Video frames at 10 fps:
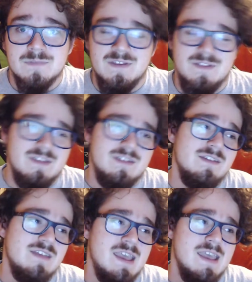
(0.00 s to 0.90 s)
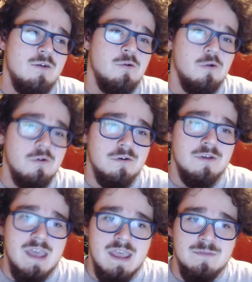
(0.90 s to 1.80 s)
This is a horror
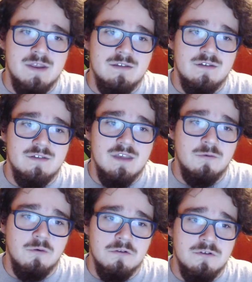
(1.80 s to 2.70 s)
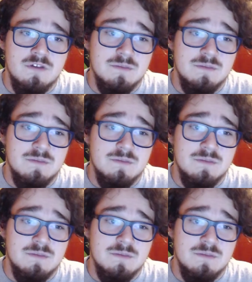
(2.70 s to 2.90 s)
game that is a sequel to some